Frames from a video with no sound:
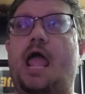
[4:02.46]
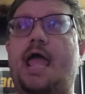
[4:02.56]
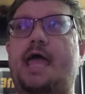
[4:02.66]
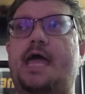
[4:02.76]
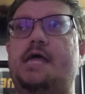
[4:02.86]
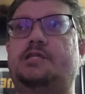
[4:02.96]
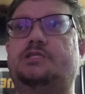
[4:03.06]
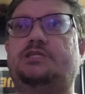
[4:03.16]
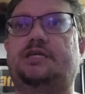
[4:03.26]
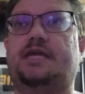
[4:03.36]

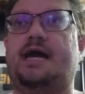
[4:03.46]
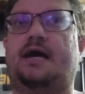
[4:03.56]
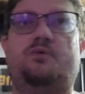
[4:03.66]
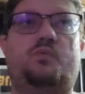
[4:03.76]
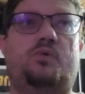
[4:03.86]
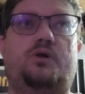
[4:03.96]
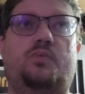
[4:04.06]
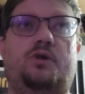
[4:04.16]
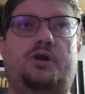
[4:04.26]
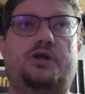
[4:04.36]
And yeah, we're,
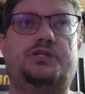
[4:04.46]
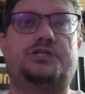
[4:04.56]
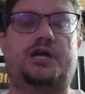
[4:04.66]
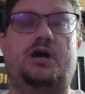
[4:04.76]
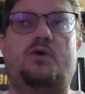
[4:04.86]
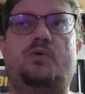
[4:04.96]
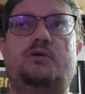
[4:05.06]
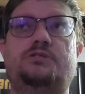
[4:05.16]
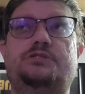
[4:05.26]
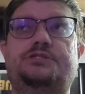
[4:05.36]
we're good to go.
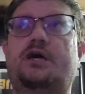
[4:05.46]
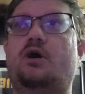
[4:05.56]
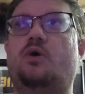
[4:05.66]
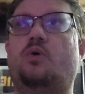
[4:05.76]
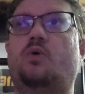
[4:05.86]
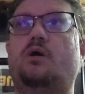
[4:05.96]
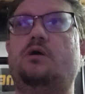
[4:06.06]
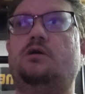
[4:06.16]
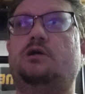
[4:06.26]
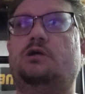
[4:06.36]
So
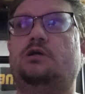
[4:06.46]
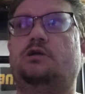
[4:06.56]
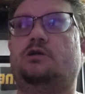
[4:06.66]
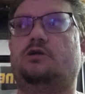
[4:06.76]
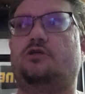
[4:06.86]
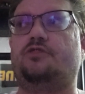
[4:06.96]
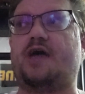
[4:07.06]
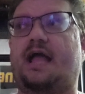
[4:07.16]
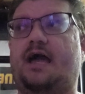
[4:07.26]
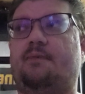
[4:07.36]

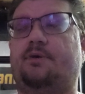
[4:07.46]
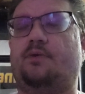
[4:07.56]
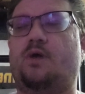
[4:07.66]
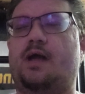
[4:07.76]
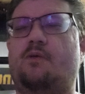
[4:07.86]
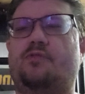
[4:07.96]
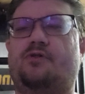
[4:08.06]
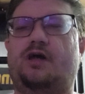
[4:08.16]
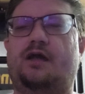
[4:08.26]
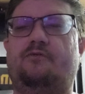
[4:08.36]
that got put away with
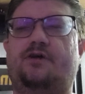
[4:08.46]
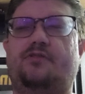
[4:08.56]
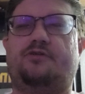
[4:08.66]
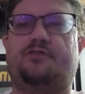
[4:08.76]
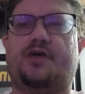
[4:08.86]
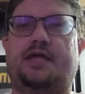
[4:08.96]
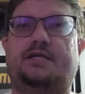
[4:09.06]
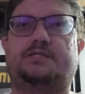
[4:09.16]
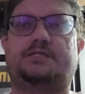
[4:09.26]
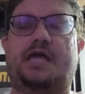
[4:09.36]
a lot of other
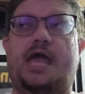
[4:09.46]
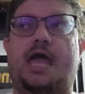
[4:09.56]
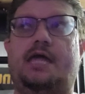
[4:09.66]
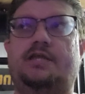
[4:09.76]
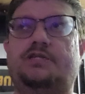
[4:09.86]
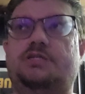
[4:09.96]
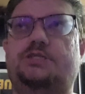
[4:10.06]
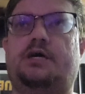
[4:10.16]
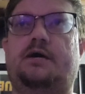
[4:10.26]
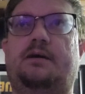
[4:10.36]
things,
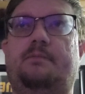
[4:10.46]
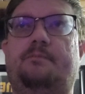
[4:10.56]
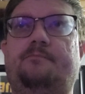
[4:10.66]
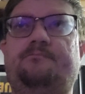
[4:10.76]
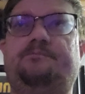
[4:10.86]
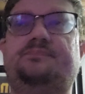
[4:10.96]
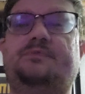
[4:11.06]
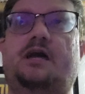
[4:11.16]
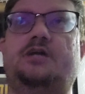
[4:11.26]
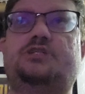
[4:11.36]
and um,
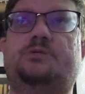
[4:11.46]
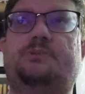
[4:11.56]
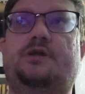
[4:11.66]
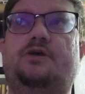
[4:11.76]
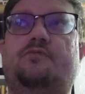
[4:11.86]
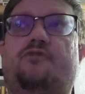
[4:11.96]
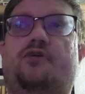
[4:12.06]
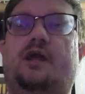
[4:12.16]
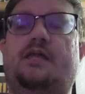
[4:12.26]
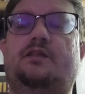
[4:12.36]
I should be good
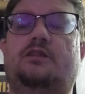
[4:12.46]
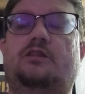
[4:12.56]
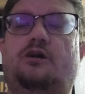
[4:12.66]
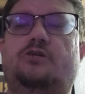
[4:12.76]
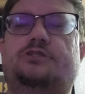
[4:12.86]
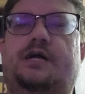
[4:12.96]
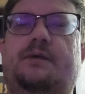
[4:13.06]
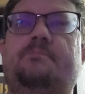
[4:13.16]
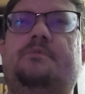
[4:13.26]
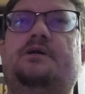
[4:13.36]
for a long
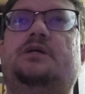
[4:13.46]
time.